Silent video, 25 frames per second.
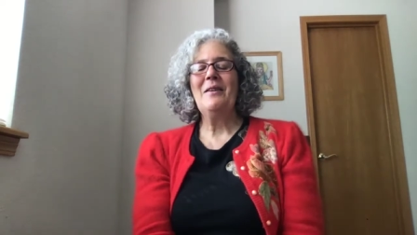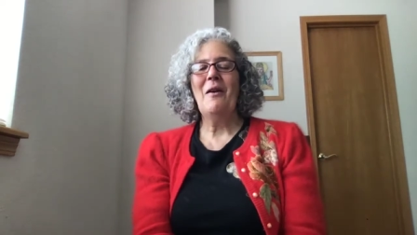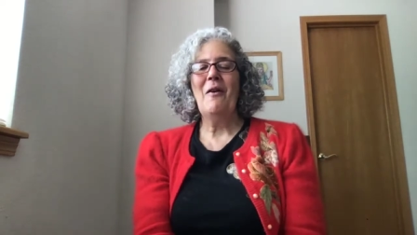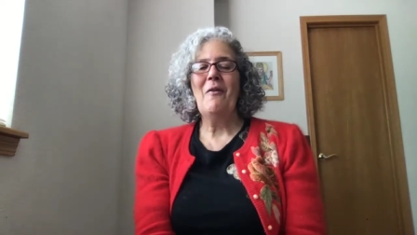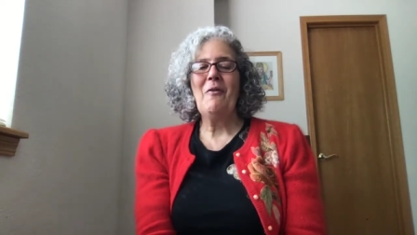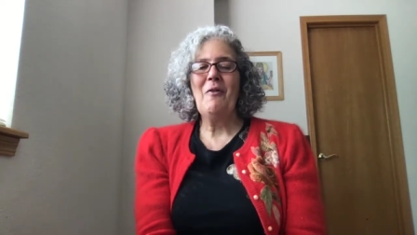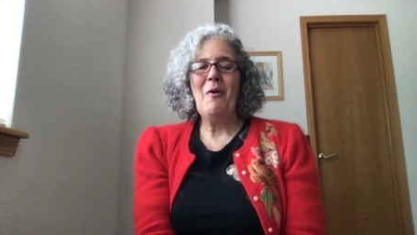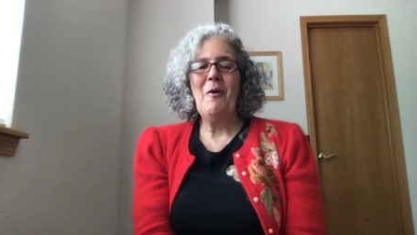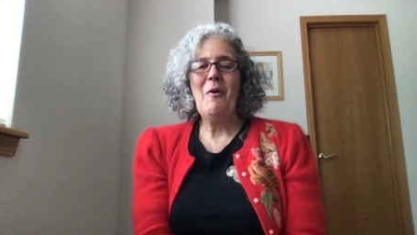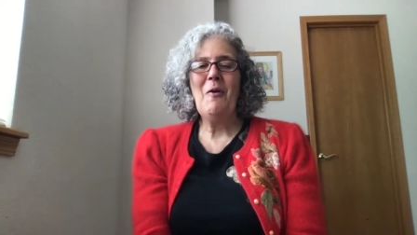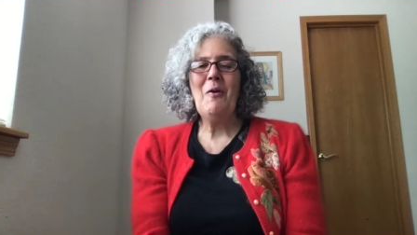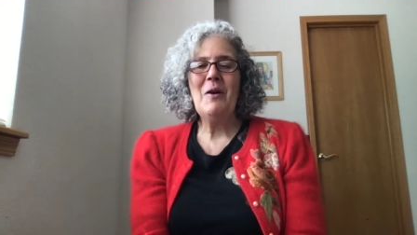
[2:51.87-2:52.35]
of
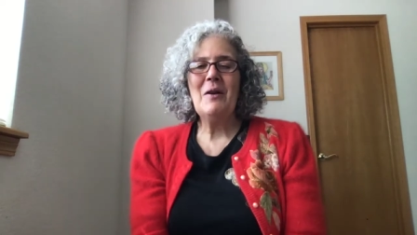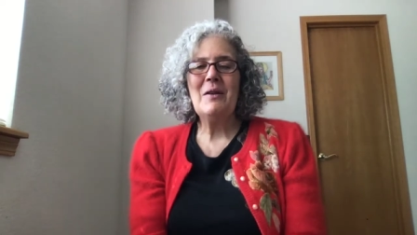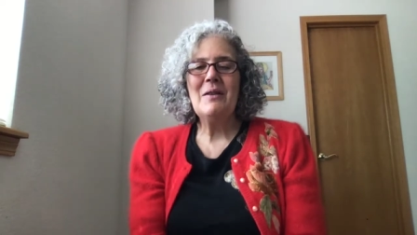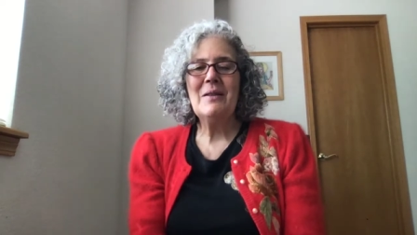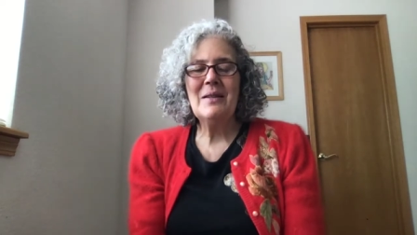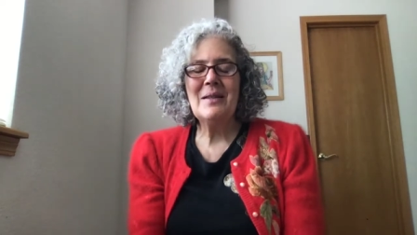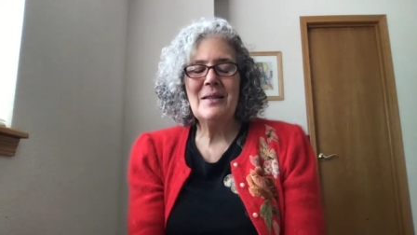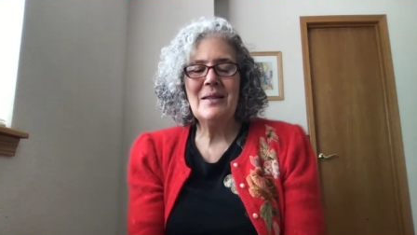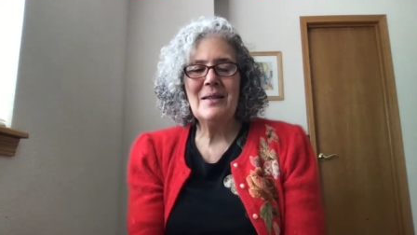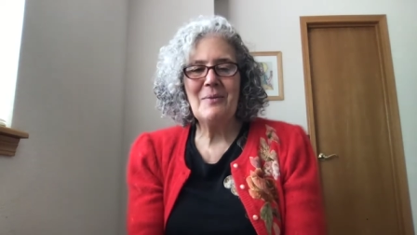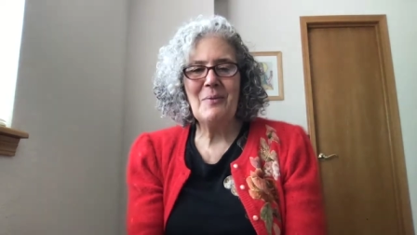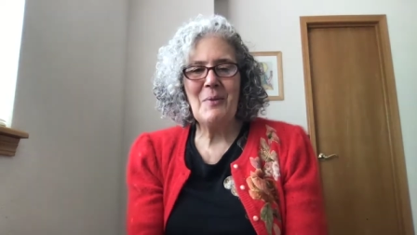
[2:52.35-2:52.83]

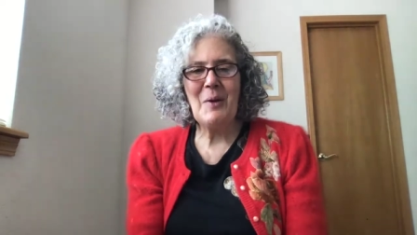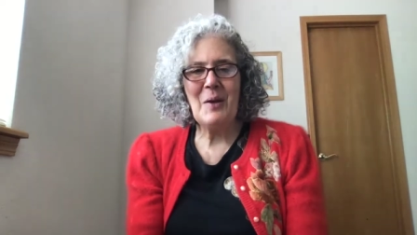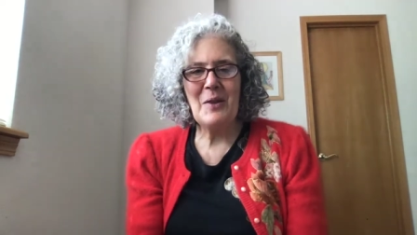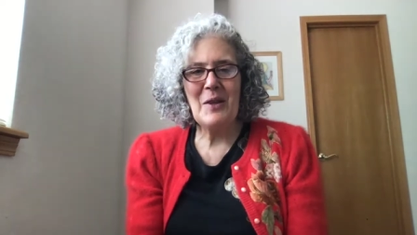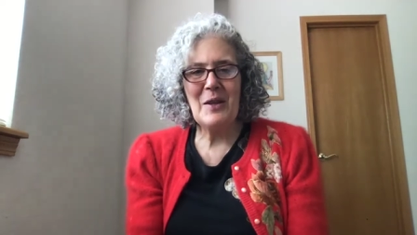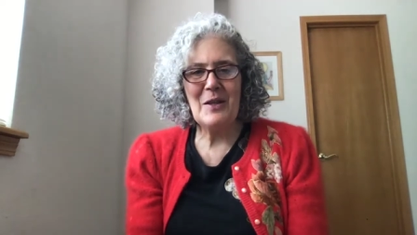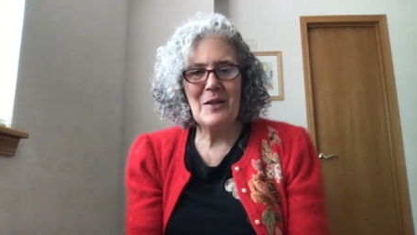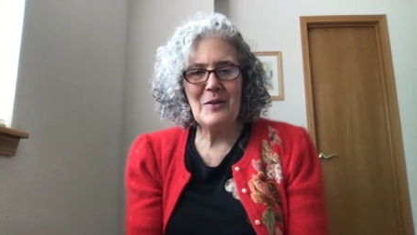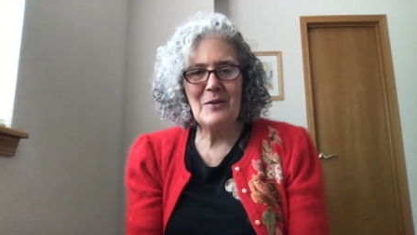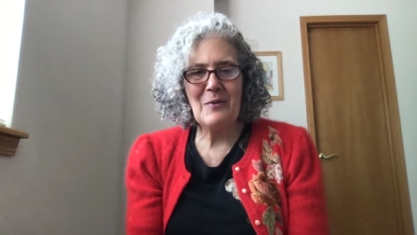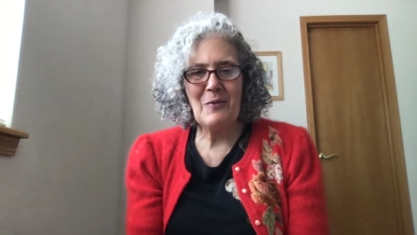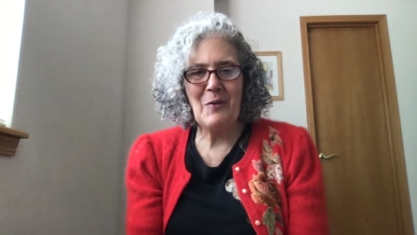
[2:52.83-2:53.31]
course, one
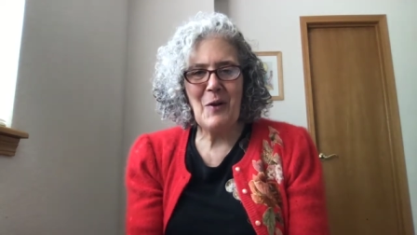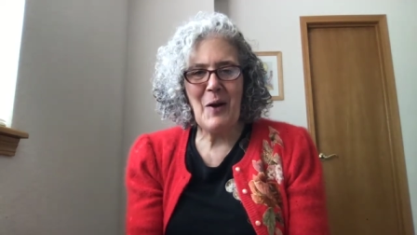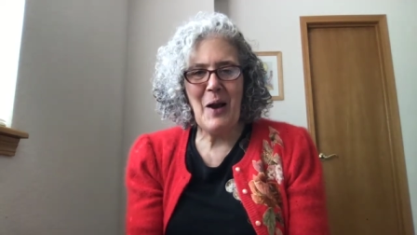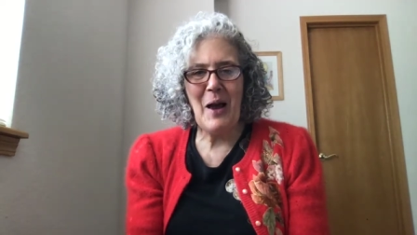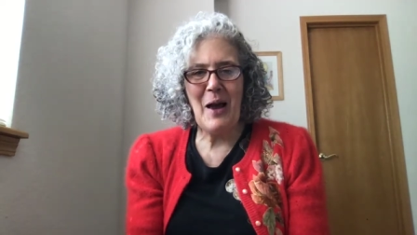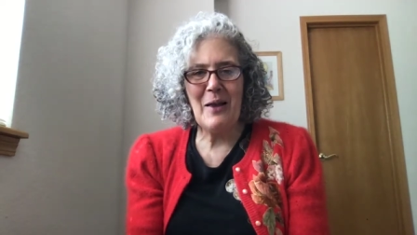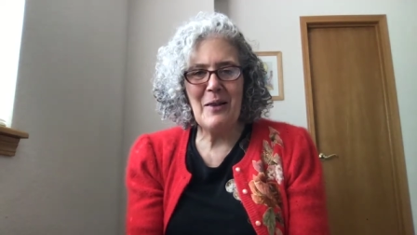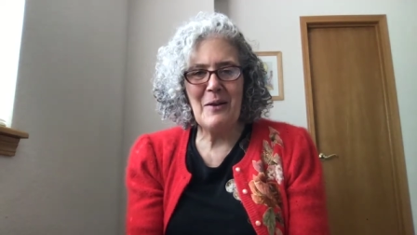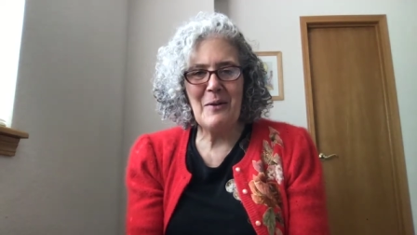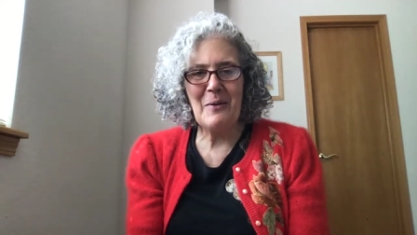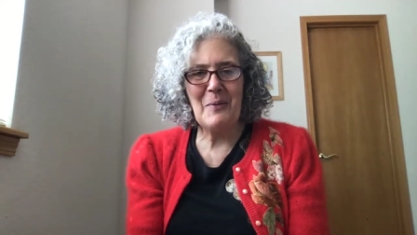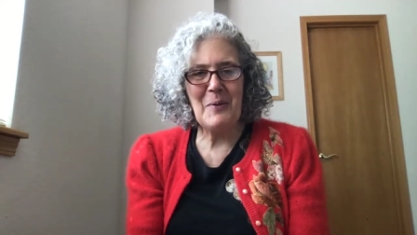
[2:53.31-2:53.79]
that's for
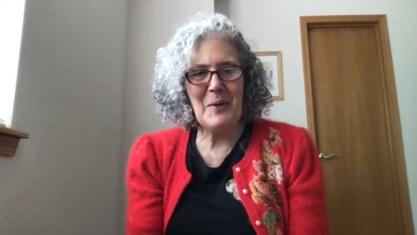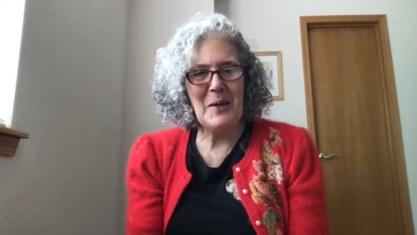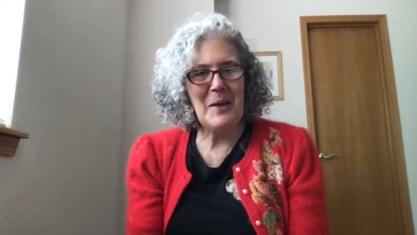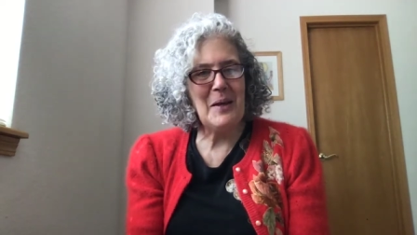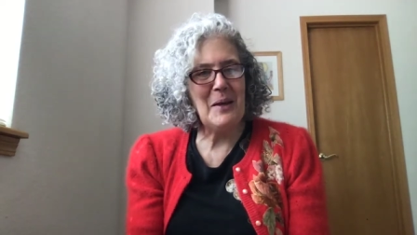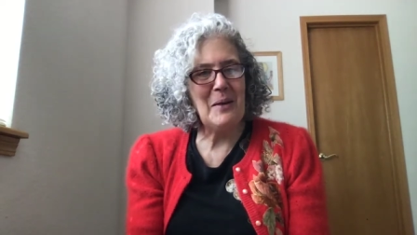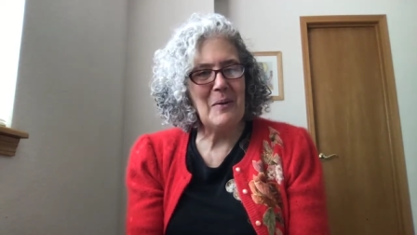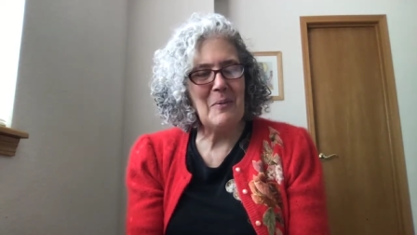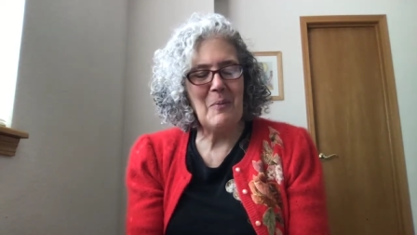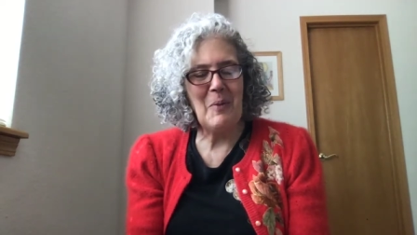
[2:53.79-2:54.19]
Halloween,